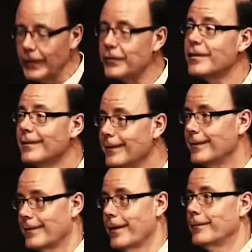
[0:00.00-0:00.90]
C.T.
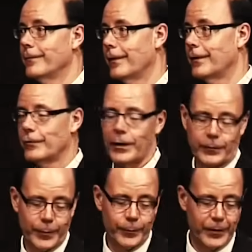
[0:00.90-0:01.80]
Studd. I've
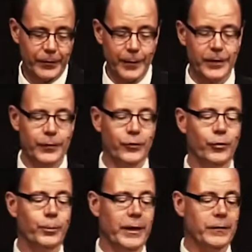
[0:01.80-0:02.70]
talked about many times. He had
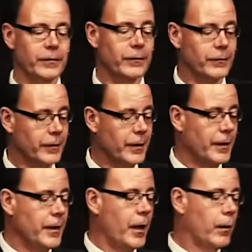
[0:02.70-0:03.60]
two pencils,
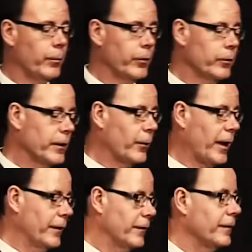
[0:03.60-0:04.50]
a blue and a
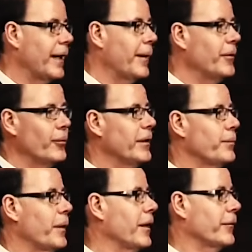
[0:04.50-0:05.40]
red. I mean, you read
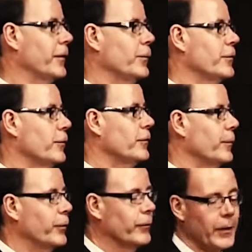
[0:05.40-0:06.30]
his biography, it was so
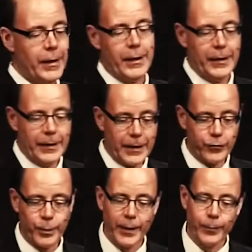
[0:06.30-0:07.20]
simple. He had
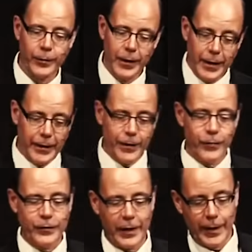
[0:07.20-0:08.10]
his Bible, and
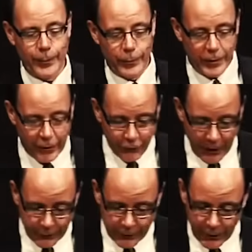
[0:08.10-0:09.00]
every time he
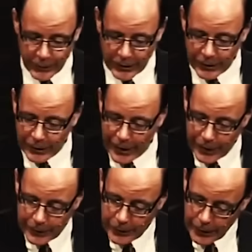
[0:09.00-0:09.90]
found something that
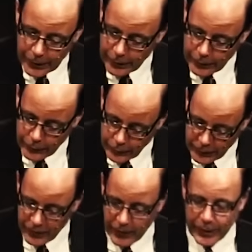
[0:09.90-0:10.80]
God
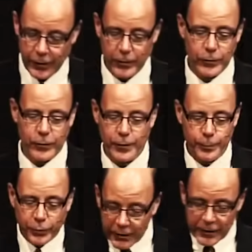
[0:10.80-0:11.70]
desired or
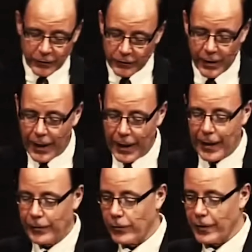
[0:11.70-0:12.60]
that pleased
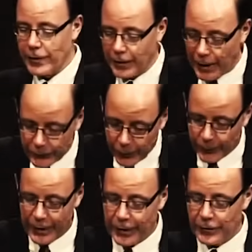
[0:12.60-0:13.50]
God or that God
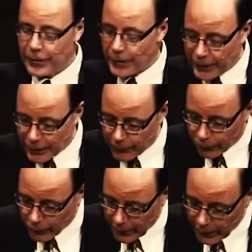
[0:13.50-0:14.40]
commanded,
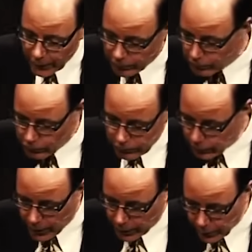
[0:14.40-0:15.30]
he, he
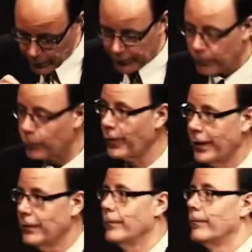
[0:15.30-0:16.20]
colored it in
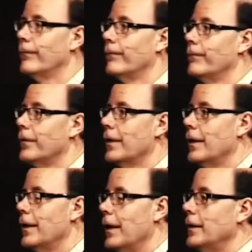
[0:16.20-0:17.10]
red.
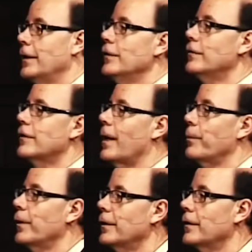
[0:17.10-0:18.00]
And then he'd
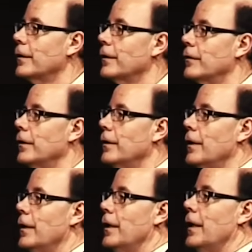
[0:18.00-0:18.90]
stop right there,
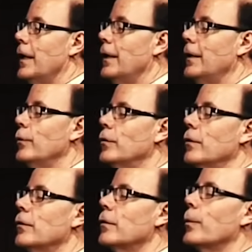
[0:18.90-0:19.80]
and he would
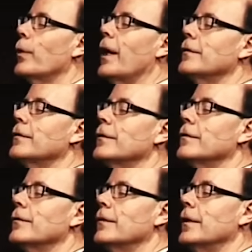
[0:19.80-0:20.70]
go through a process
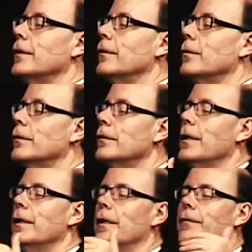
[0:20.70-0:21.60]
of saying, Lord,
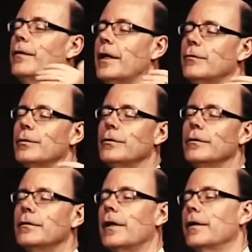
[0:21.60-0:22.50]
if that's what you
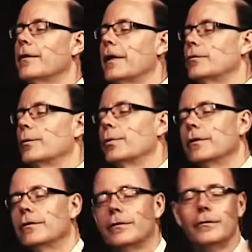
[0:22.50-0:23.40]
desire, if that's what
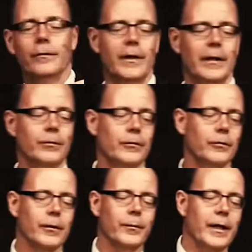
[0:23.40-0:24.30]
pleases you, if that's what
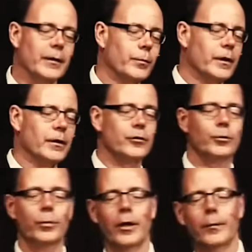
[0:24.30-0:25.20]
you command, because
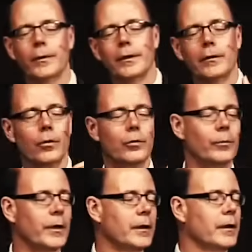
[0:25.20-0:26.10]
you bought me and own
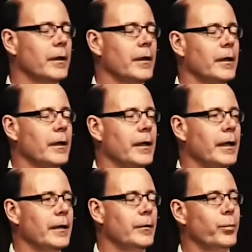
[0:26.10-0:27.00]
me.
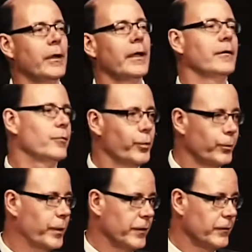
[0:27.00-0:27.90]
And he'd pull out his blue
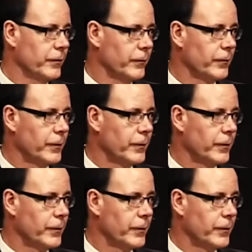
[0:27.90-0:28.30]
pencil.